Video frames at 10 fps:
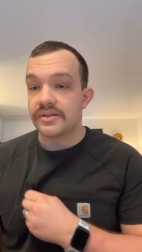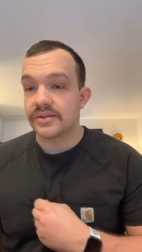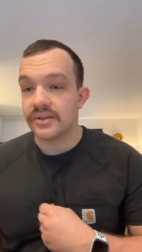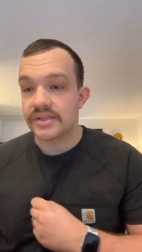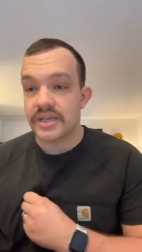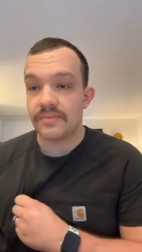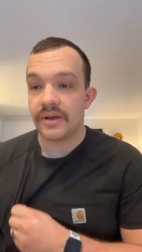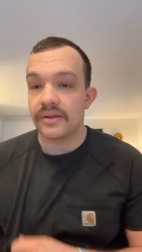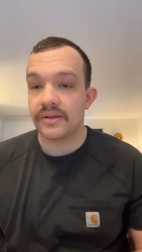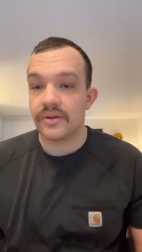So let's keep
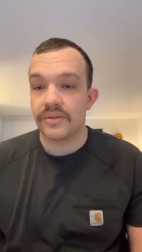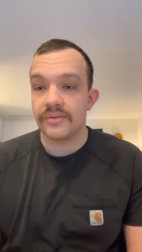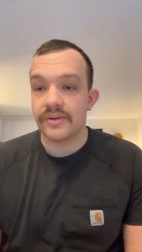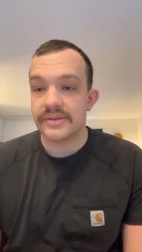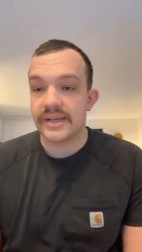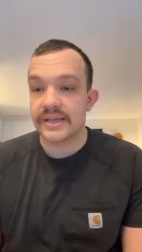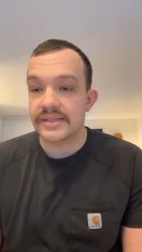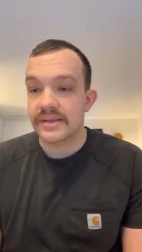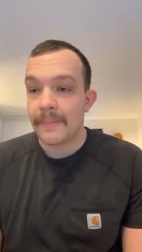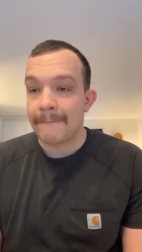on going through our
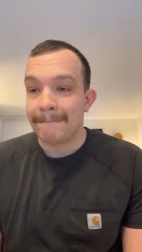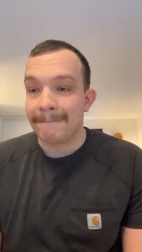text.